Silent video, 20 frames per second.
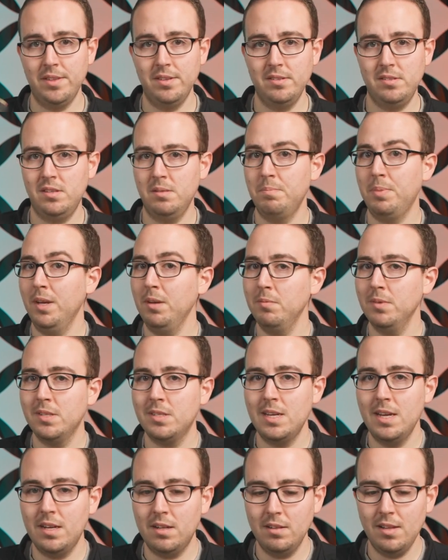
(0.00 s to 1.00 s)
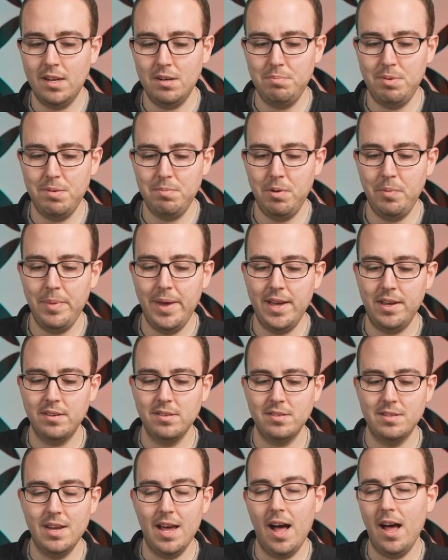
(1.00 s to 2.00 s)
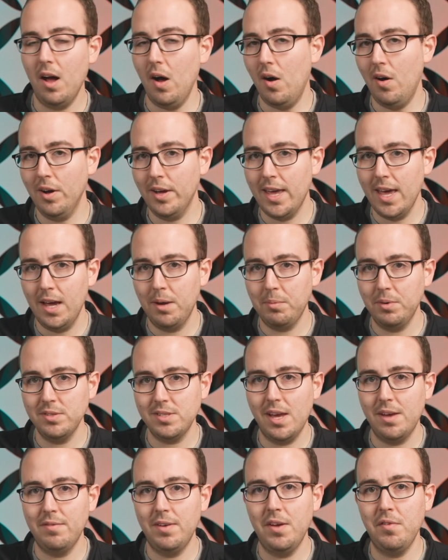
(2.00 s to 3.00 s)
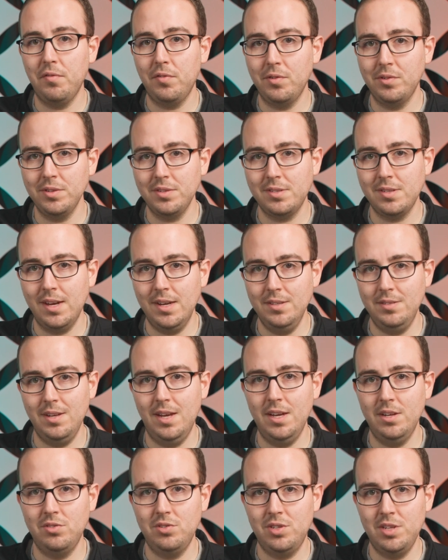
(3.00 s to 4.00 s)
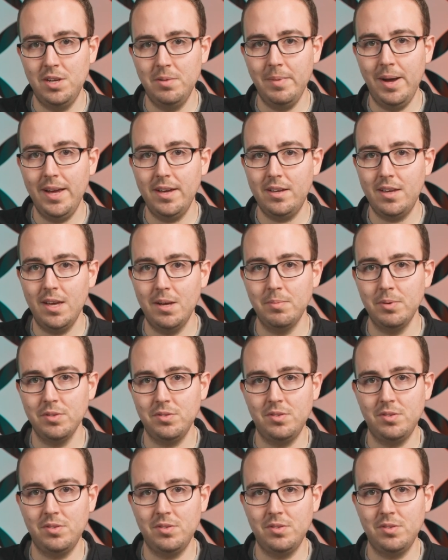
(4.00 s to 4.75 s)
This is a big mistake a lot of people make is not all cameras have a full-size HDMI cable,